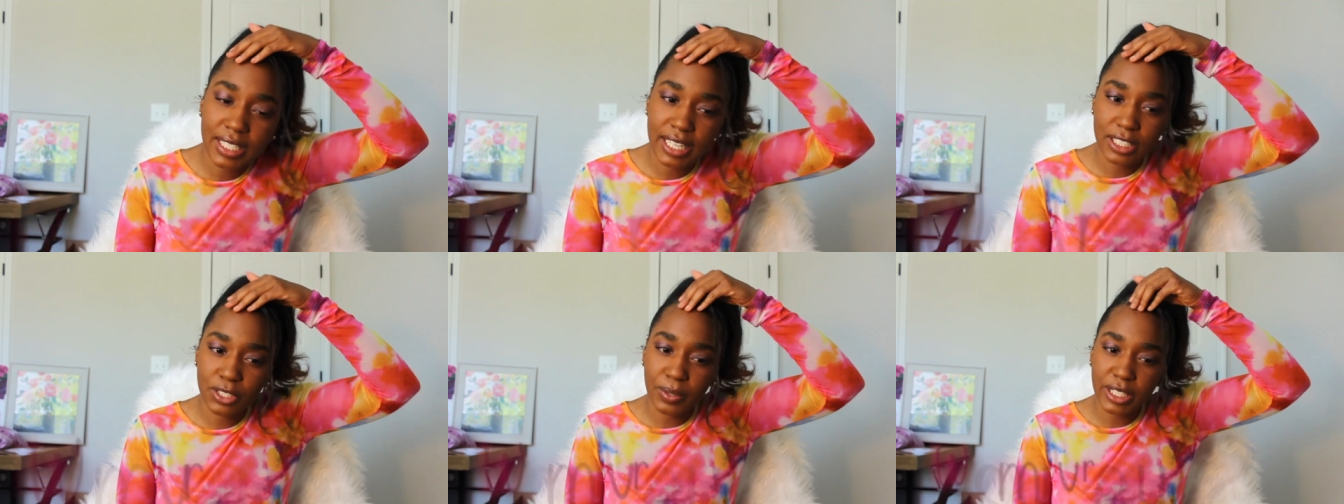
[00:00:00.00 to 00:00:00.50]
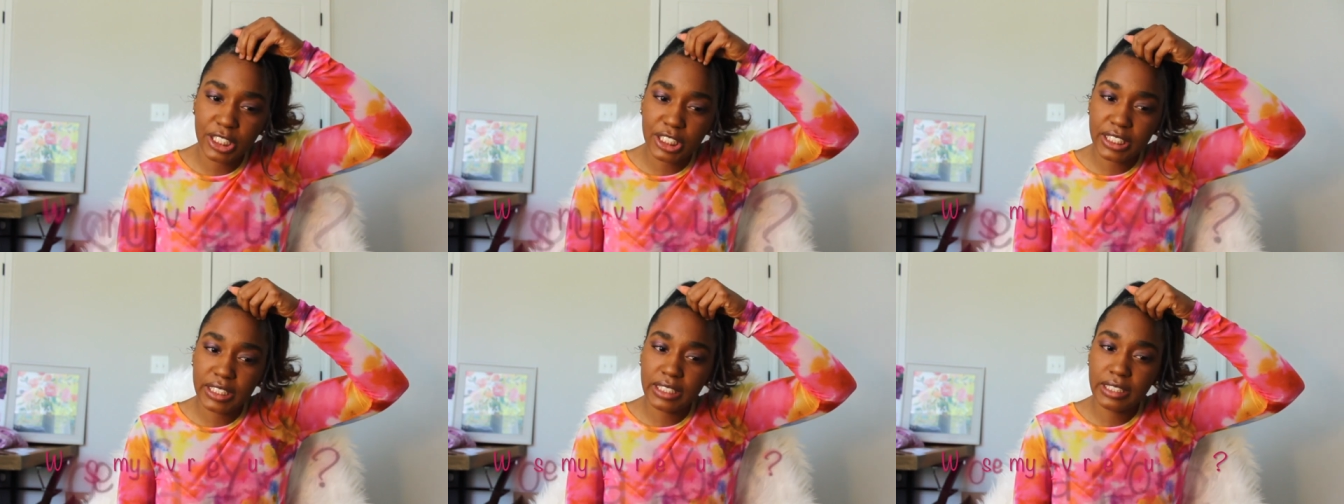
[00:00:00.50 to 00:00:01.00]
The next
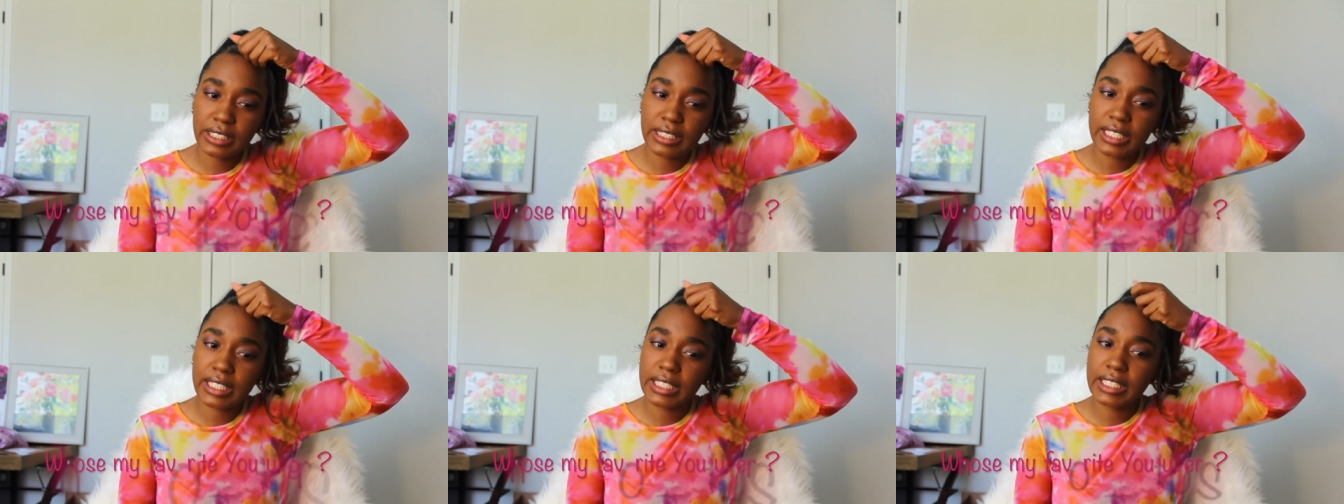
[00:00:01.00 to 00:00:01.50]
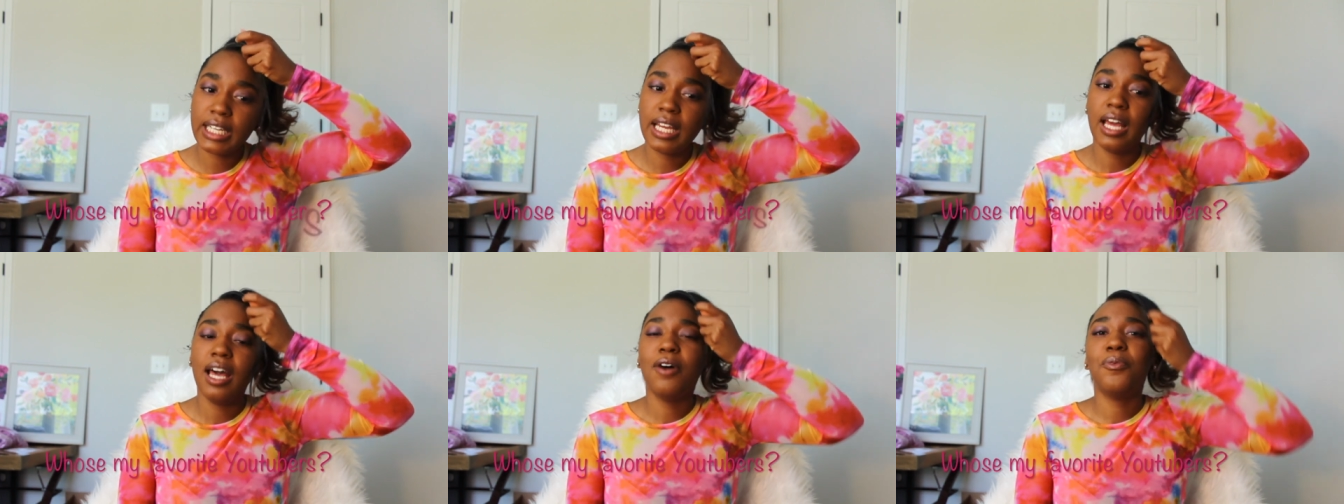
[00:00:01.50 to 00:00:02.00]
question
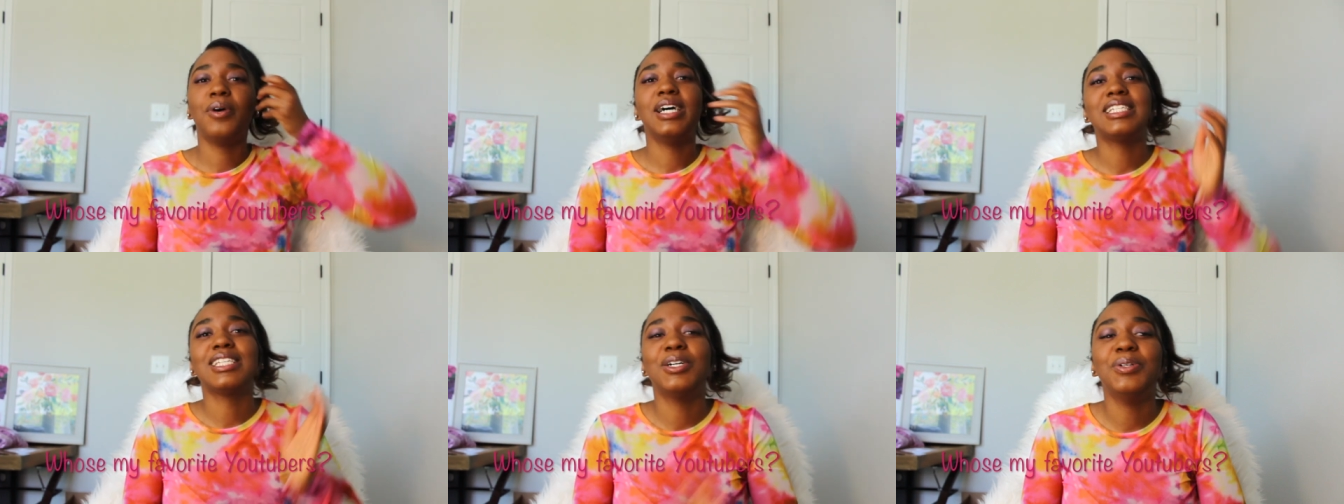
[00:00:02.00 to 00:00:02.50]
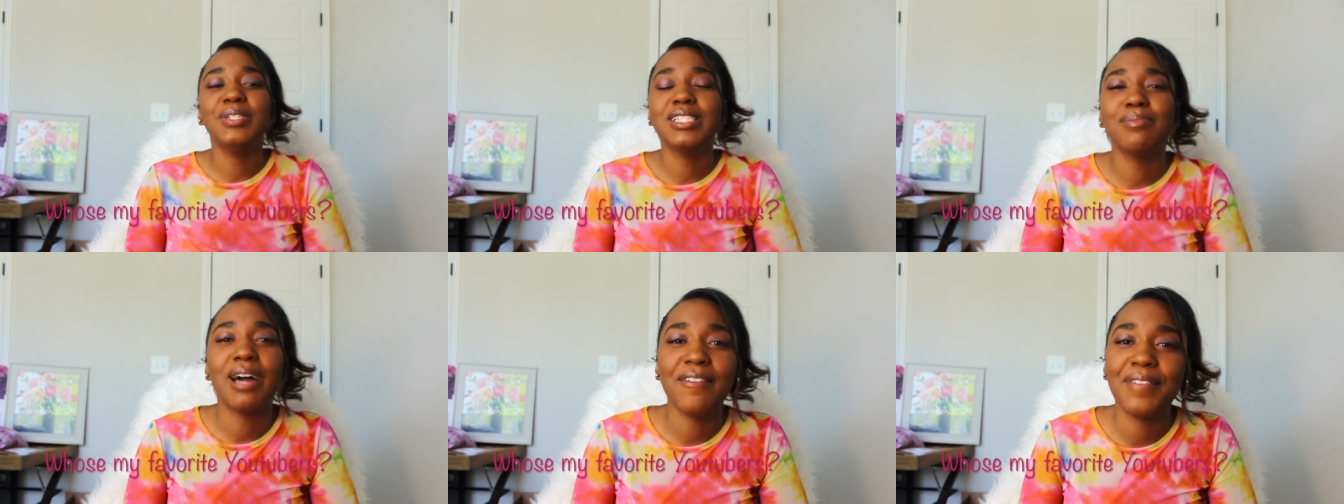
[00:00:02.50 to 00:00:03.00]
was
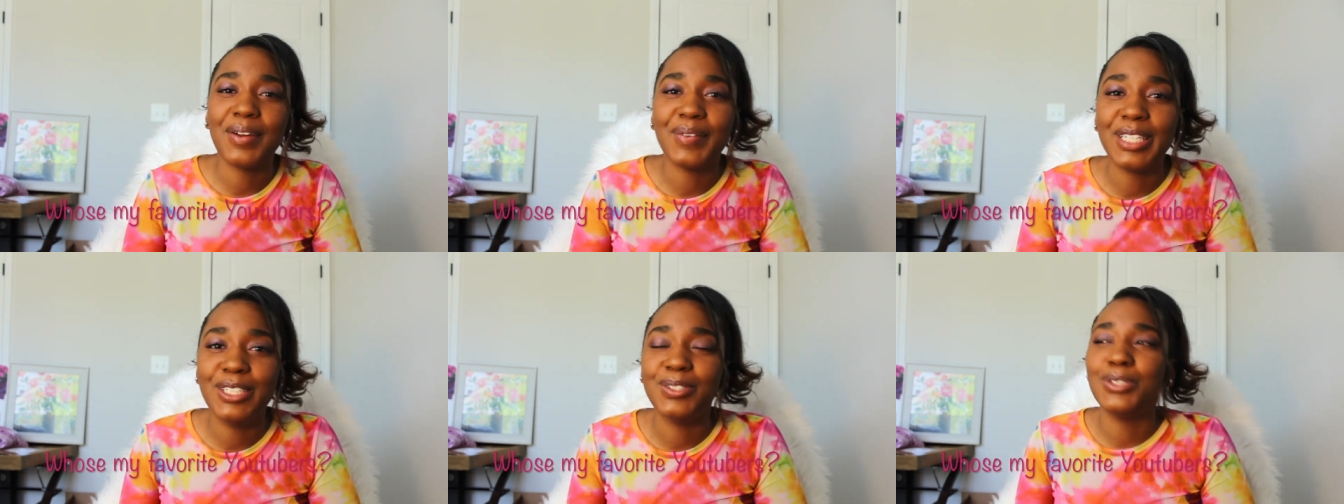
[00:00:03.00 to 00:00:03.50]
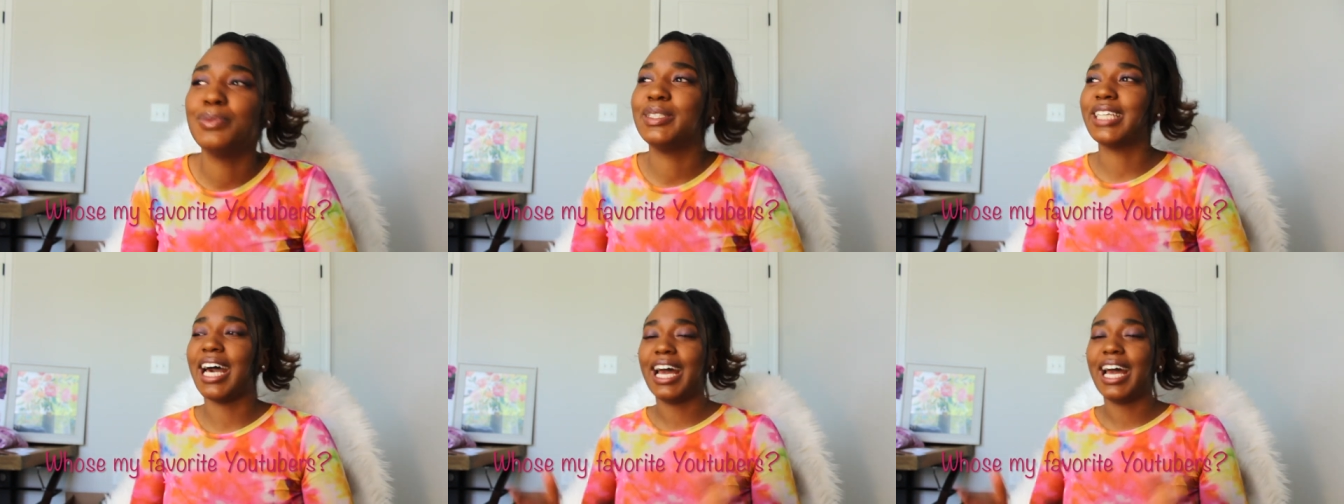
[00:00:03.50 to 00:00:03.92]
who's my favorite YouTubers.